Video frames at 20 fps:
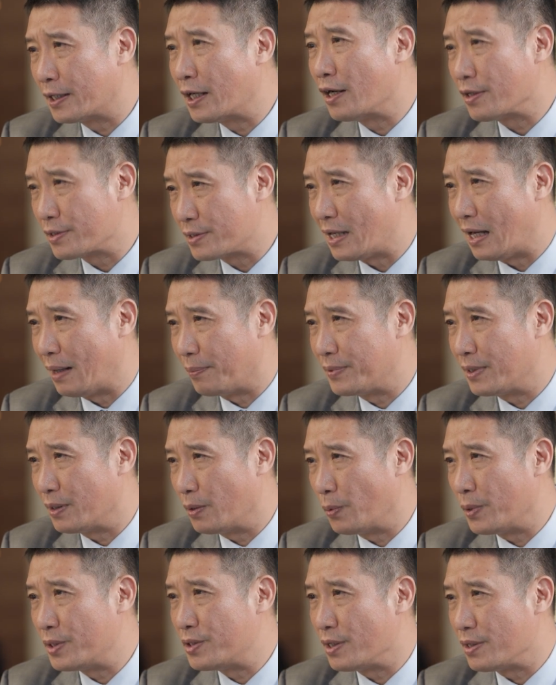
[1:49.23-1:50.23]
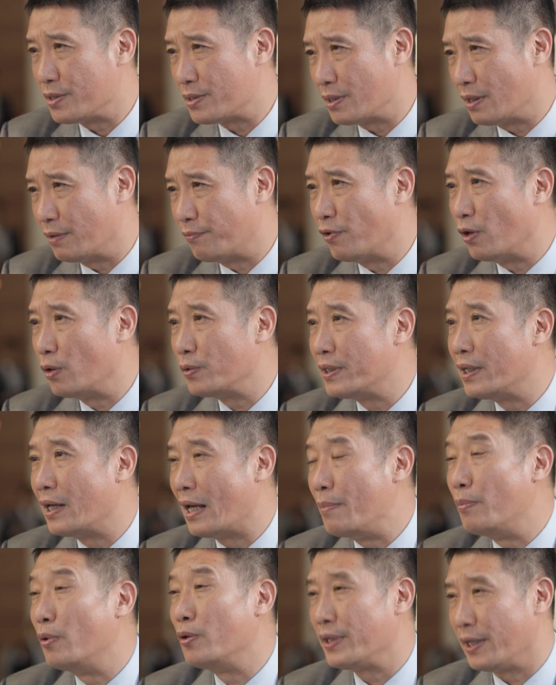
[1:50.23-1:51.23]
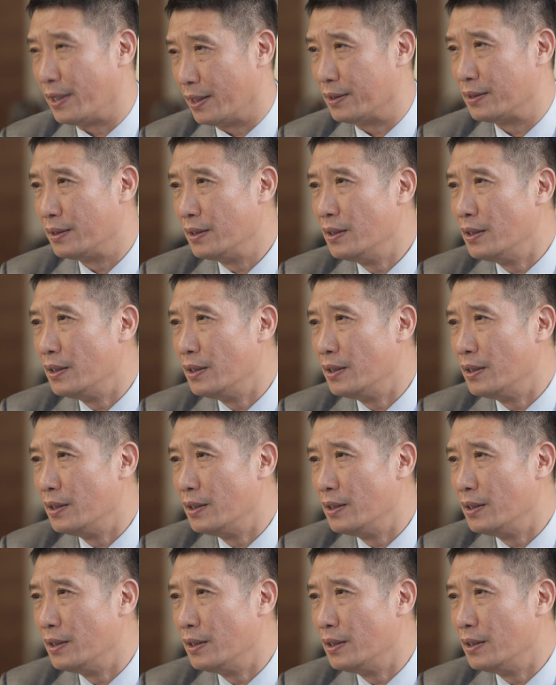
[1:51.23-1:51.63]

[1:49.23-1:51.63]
concept which is uh, floating ammonia.